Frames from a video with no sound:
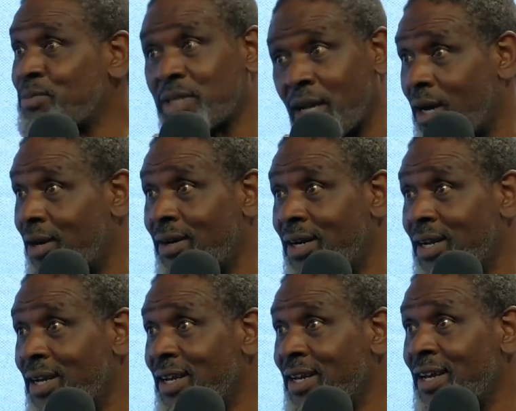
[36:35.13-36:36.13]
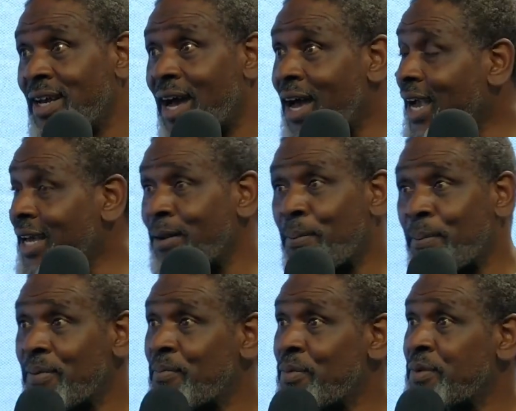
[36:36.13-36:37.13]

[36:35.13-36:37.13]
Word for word: sorry. You got to play him anyway. because the only one that